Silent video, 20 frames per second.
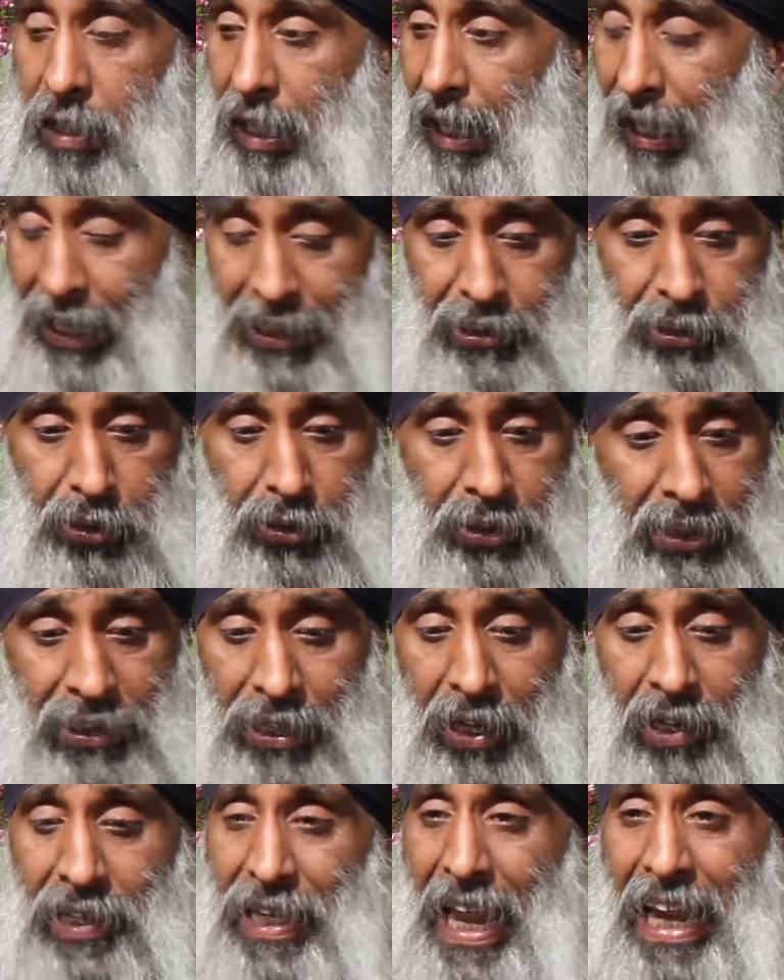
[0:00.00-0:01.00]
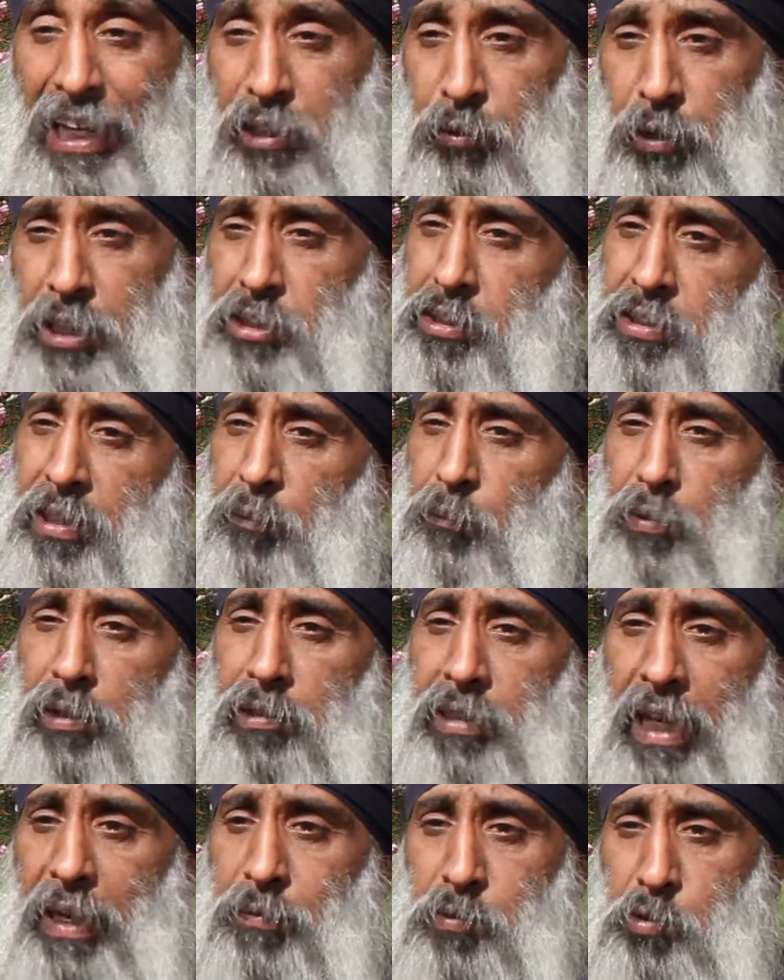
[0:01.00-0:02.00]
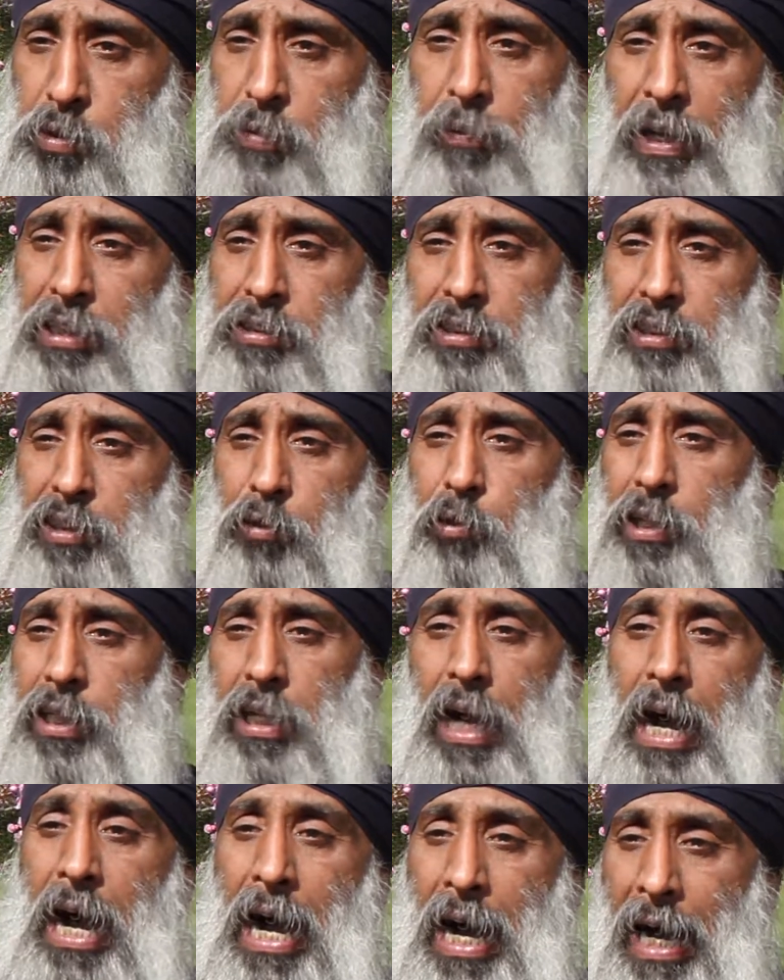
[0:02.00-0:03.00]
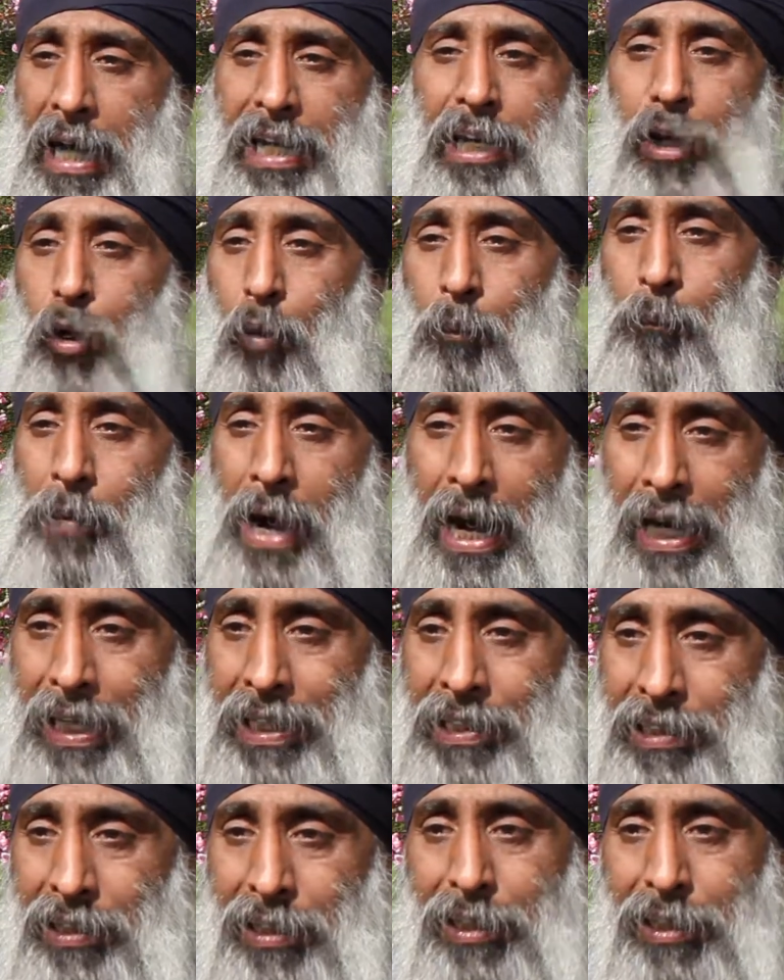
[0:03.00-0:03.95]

and in our language, number of times we mention the word I or mine,